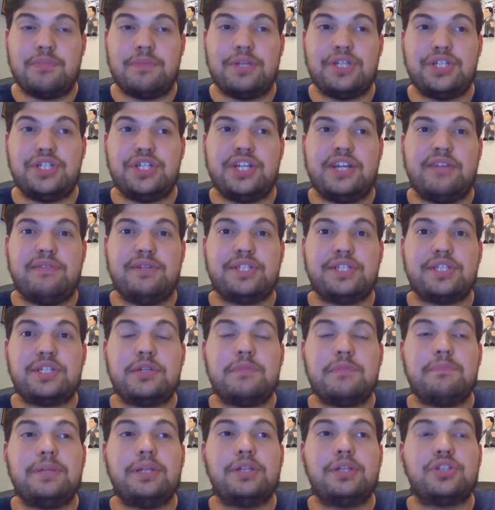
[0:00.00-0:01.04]
missionaries
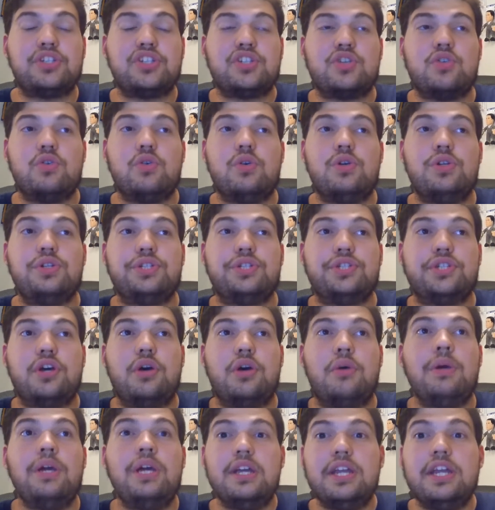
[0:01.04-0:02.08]
could build schools,
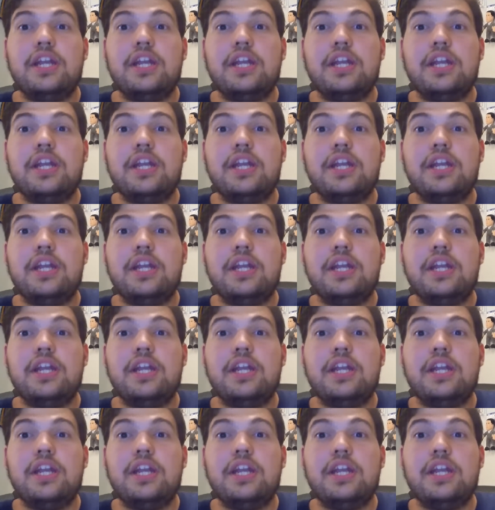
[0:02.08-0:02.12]
so,